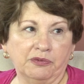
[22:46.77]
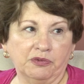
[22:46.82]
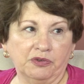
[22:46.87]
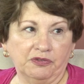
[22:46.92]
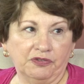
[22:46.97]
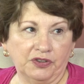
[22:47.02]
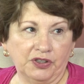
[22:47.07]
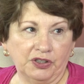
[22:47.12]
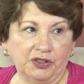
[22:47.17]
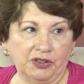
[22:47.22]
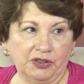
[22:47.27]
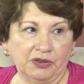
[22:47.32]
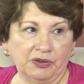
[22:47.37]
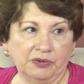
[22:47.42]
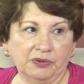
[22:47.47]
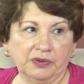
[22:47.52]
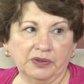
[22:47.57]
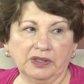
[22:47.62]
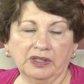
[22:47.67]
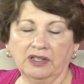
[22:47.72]

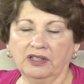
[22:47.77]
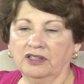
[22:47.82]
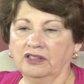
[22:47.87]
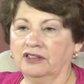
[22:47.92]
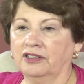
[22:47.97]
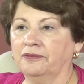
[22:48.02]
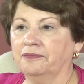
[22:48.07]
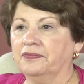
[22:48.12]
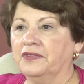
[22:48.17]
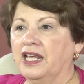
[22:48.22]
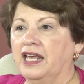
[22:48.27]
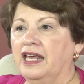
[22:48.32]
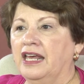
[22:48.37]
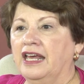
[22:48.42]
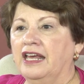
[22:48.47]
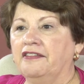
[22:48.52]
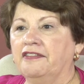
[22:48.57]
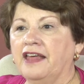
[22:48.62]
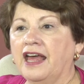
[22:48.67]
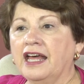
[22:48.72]
review, and
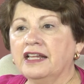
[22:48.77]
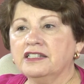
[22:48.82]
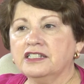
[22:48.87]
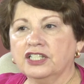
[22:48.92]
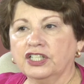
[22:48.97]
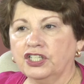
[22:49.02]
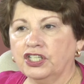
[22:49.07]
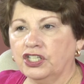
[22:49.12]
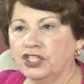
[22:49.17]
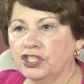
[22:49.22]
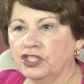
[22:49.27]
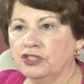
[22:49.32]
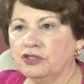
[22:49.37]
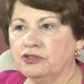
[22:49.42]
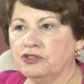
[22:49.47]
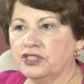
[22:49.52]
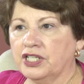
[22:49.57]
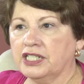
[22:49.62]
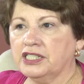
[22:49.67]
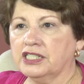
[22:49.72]
that's
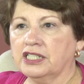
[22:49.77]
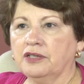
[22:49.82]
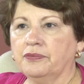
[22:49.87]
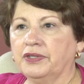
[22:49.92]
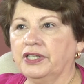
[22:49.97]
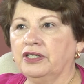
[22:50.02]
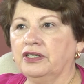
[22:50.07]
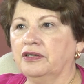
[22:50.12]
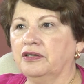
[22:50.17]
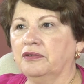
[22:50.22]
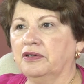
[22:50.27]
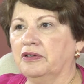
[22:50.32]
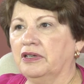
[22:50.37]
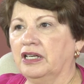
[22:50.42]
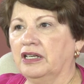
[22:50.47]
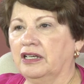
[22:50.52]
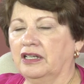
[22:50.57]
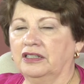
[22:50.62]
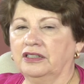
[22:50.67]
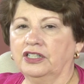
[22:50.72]
going to be
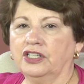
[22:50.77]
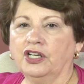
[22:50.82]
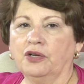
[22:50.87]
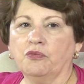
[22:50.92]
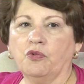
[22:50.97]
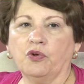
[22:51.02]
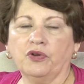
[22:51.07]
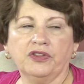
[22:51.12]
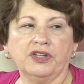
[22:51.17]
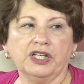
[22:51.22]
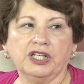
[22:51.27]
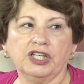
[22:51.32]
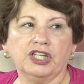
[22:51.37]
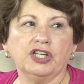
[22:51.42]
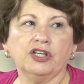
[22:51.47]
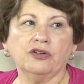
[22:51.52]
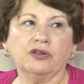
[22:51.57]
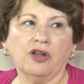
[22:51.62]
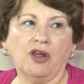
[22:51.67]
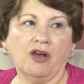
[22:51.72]
more than a
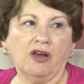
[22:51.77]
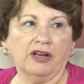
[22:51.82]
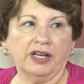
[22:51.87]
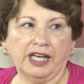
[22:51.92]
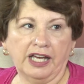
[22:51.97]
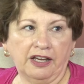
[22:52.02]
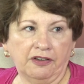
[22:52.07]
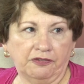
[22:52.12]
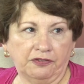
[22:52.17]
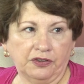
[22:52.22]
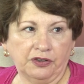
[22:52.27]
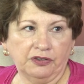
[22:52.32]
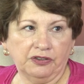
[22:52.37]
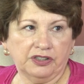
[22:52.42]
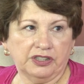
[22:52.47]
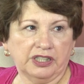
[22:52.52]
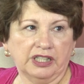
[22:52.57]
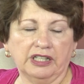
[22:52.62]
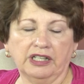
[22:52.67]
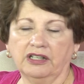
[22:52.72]
year-long
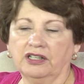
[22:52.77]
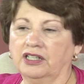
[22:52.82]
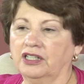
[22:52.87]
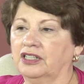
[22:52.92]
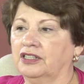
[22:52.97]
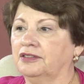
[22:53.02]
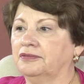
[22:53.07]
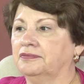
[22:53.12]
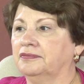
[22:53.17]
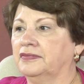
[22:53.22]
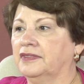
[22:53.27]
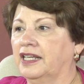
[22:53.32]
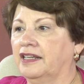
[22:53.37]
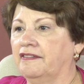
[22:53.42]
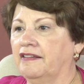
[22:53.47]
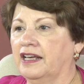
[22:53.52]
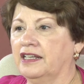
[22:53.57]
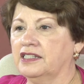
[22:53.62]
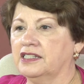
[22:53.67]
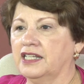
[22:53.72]
effort,
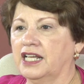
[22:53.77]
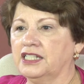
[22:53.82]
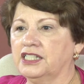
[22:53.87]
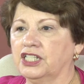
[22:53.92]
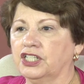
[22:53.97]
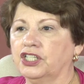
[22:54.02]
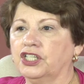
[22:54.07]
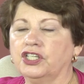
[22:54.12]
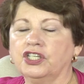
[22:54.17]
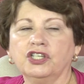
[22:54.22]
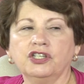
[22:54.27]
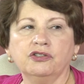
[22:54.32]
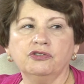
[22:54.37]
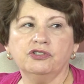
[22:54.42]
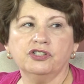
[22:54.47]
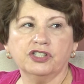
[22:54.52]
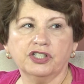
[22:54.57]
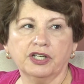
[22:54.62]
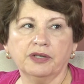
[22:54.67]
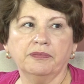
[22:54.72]
and that's a
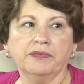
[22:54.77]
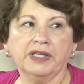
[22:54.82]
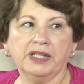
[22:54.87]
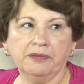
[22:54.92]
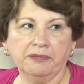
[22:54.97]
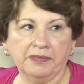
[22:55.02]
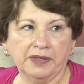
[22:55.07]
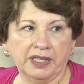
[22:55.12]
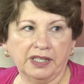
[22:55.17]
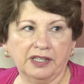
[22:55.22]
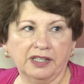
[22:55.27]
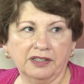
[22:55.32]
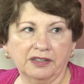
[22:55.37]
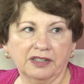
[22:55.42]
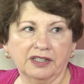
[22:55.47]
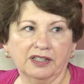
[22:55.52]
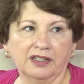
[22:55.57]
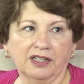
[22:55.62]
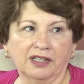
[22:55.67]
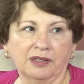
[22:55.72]
huge commitment
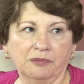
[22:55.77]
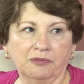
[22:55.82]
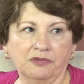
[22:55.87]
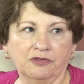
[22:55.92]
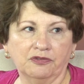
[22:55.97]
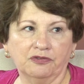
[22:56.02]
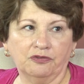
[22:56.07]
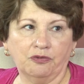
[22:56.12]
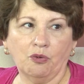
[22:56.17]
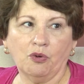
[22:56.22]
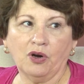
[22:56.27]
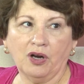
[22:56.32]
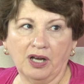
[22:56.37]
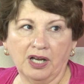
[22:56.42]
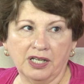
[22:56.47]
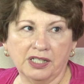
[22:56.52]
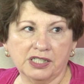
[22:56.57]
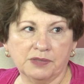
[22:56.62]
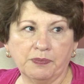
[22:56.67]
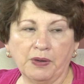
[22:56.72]
for
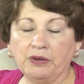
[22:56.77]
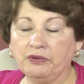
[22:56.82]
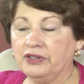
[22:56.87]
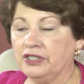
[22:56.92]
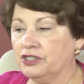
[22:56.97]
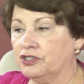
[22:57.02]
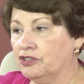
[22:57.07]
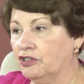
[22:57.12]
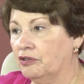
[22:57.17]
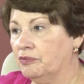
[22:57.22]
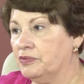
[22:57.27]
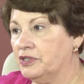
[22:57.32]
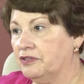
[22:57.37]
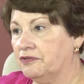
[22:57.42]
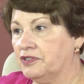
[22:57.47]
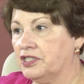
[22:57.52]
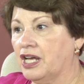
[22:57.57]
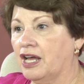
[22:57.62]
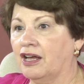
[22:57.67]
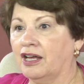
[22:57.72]
us, both in terms
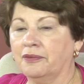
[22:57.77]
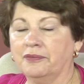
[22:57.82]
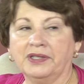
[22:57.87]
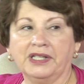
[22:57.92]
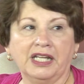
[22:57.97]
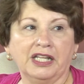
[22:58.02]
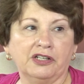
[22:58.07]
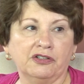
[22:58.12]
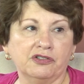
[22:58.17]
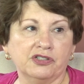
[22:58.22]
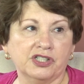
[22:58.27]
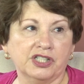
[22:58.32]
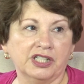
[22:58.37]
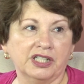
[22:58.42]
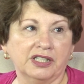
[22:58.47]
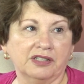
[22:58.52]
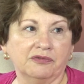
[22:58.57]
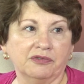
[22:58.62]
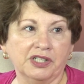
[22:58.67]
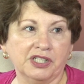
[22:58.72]
of time and energy
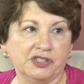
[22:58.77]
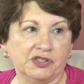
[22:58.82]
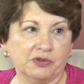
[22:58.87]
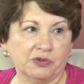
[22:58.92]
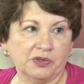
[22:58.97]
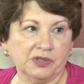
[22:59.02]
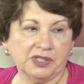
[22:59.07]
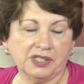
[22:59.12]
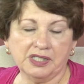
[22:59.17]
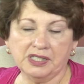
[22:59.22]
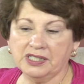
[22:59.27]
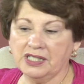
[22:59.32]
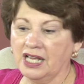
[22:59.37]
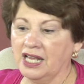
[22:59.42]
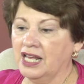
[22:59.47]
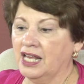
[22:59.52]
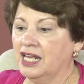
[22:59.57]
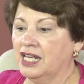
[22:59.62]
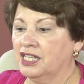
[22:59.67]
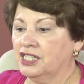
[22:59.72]
and resources.
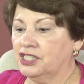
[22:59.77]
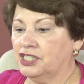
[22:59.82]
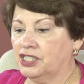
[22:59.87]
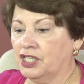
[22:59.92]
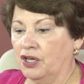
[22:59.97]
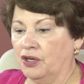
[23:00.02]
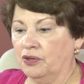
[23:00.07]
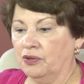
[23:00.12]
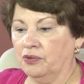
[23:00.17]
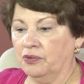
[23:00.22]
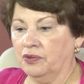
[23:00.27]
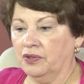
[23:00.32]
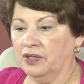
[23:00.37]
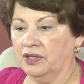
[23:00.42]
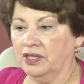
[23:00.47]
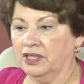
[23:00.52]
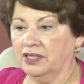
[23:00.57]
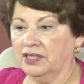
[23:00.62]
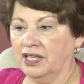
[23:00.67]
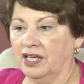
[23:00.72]
So
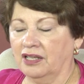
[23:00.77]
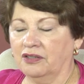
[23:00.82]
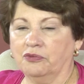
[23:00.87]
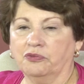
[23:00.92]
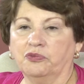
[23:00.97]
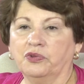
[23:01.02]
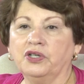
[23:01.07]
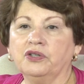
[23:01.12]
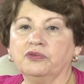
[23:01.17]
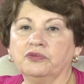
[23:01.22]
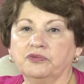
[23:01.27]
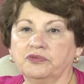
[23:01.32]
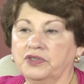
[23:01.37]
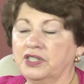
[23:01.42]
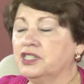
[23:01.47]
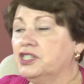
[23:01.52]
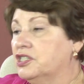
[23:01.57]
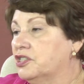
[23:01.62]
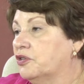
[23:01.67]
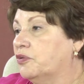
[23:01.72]

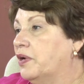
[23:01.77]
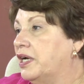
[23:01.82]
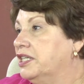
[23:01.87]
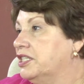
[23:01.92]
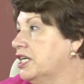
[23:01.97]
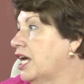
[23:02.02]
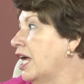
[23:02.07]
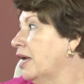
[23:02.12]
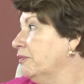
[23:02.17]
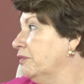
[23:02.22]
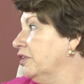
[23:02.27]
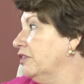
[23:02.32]
this is a great time to